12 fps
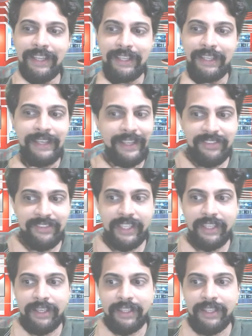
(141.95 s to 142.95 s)
next thing
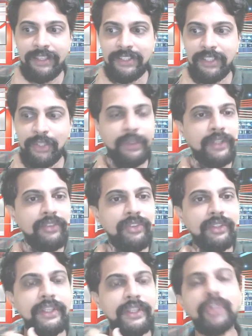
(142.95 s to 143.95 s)
I can tell you is
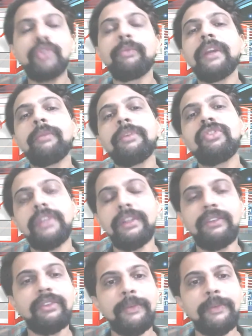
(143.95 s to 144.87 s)
dare to make mistakes.